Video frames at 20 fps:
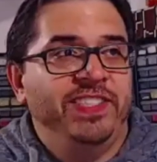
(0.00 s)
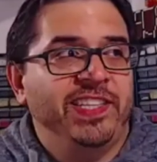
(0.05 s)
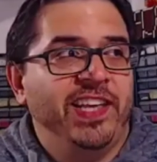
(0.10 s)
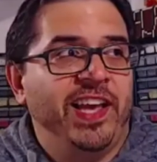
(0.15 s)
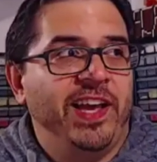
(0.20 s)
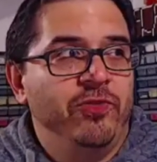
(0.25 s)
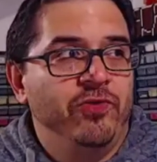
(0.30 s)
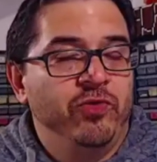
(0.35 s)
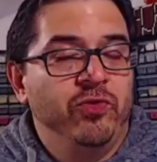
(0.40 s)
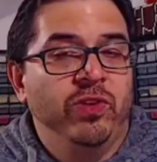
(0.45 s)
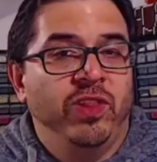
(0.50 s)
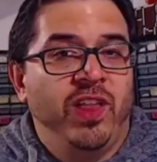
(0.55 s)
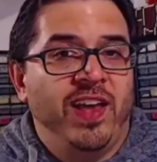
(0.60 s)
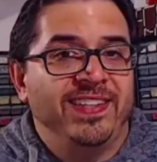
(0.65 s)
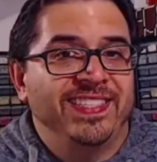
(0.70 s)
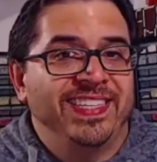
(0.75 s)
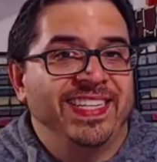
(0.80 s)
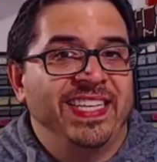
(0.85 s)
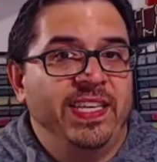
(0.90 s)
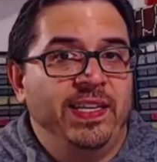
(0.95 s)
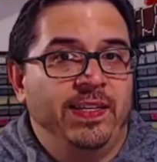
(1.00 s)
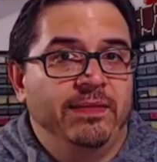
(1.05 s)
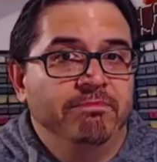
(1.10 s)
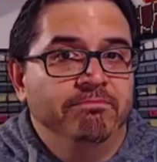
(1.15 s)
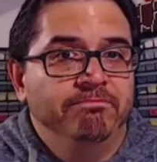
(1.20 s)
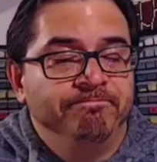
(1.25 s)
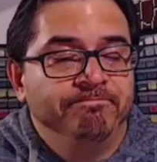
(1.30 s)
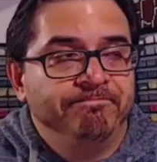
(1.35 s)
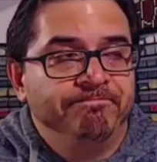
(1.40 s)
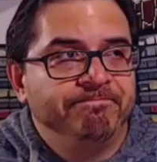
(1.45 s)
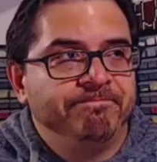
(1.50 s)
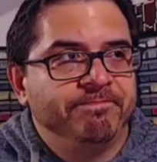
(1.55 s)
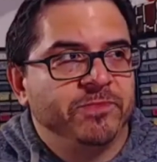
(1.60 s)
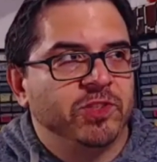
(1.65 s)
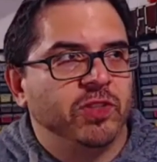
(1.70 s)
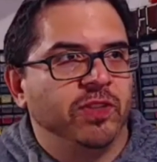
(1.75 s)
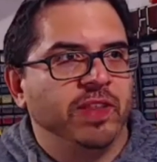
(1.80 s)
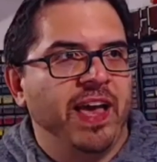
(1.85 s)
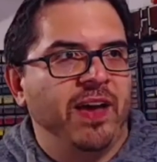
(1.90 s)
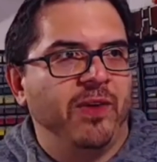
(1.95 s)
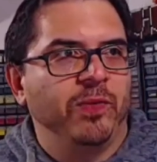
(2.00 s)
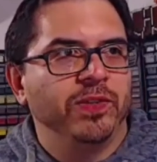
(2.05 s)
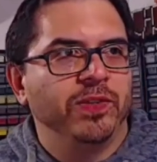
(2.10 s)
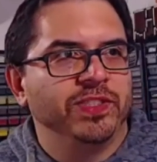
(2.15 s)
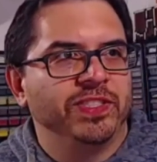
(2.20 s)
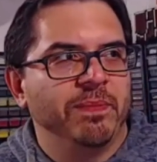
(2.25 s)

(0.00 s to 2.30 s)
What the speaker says: I drew a lot as a kid, so that was